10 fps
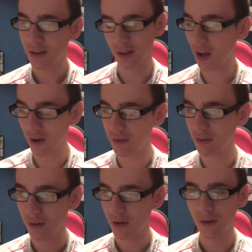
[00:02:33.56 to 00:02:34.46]
You
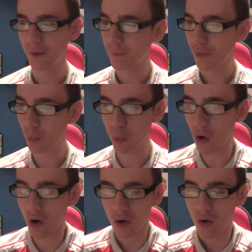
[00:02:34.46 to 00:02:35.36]
know,
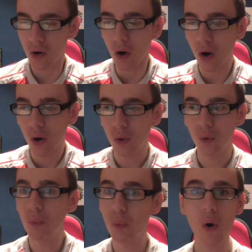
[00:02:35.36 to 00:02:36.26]

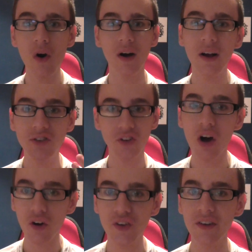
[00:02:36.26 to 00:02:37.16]
what does
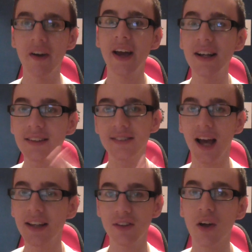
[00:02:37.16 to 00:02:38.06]
Arsene Wenger
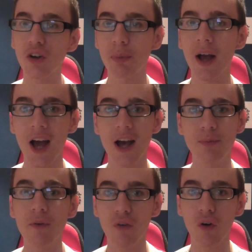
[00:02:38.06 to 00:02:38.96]
say to those players
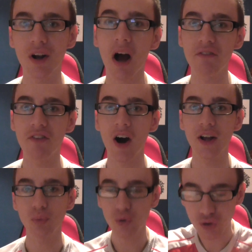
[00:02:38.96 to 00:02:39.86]
before a cup
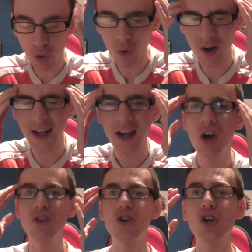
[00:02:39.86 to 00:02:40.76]
final? Surely
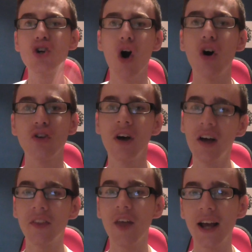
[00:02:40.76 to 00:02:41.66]
to God,
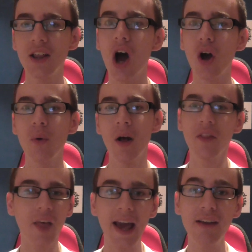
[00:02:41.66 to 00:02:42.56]
they know
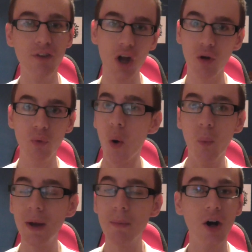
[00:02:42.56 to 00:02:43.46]
that even though
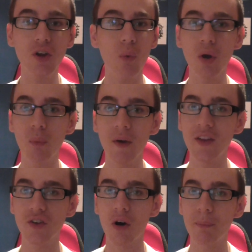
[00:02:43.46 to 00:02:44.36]
we might not want to win
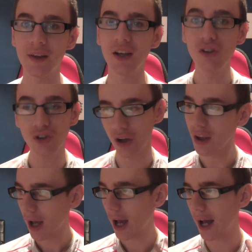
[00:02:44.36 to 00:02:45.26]
this
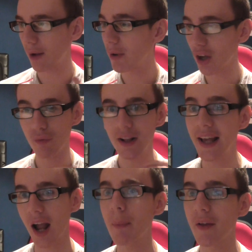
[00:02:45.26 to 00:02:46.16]
competition and we don't really
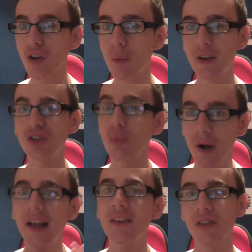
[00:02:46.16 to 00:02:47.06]
care about this competition,
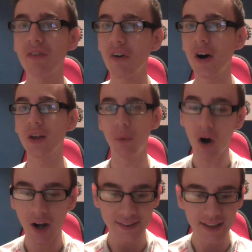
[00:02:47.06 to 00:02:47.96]
we're into the final.
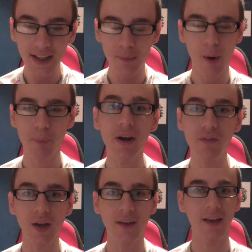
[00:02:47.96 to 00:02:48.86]
I said it in my
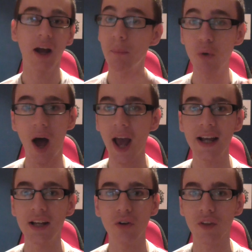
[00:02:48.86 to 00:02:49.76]
preview yesterday, I'm not
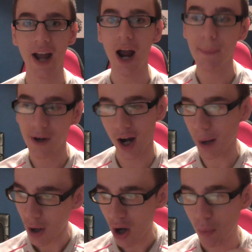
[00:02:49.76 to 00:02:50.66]
hating on the Carabao
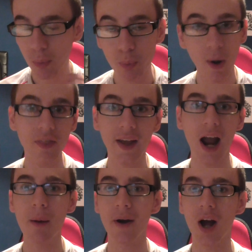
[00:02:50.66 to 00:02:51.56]
Cup. When the
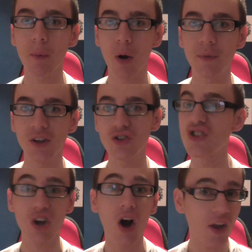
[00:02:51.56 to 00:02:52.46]
Carabao Cup competition
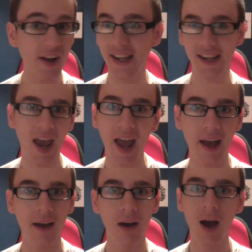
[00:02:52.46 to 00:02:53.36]
started, I didn't
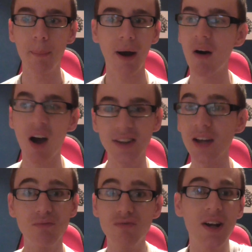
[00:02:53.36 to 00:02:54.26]
care about it. I
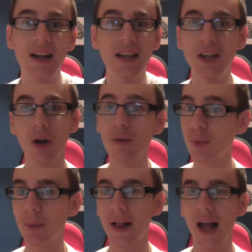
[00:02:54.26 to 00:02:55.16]
don't really, you know, if
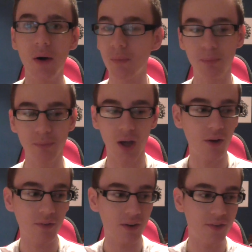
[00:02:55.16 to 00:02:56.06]
we went out, you
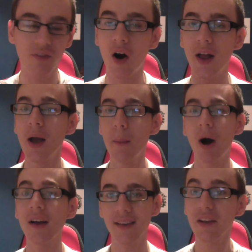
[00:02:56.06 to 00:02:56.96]
know, it's fine.
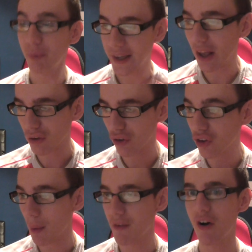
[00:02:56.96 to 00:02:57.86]
But I said if we get to the
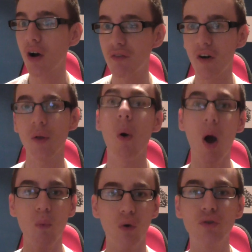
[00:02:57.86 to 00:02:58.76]
semi-final and final,
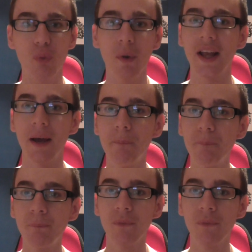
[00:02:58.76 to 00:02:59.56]
I want to win it.